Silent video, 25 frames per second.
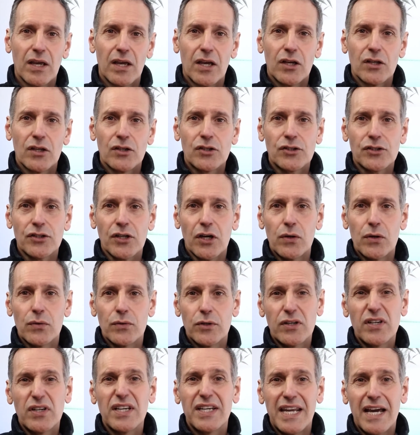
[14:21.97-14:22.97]
So
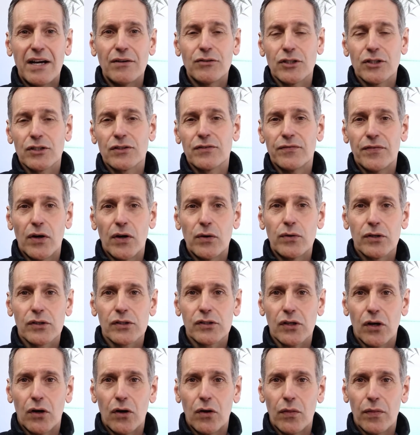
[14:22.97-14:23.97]
you can now just focus
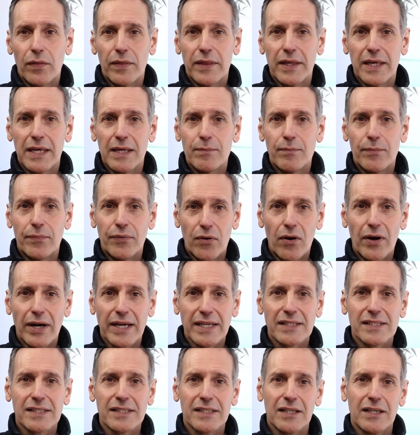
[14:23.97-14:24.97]
on the
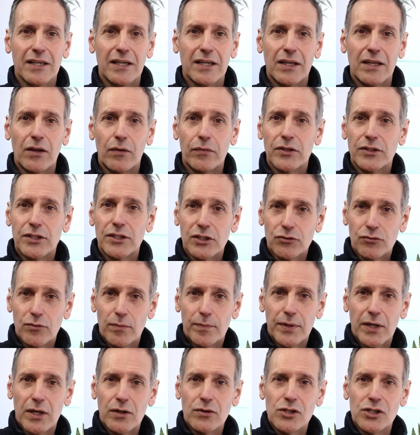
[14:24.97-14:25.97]
price and on the
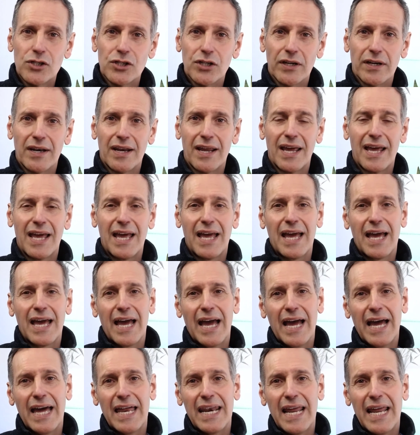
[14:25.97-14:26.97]
distribution
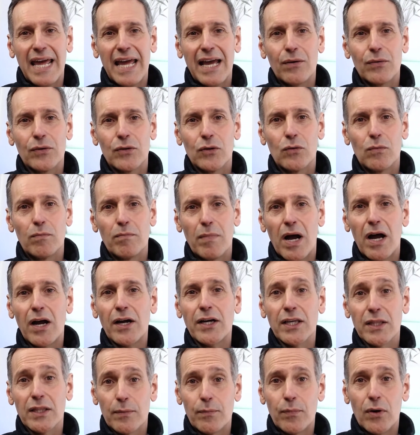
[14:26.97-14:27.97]
and how you'll
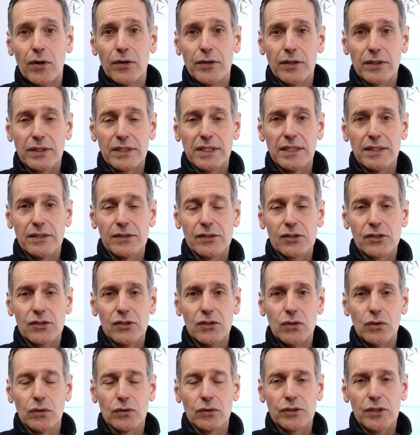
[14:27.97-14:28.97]
market the product in store.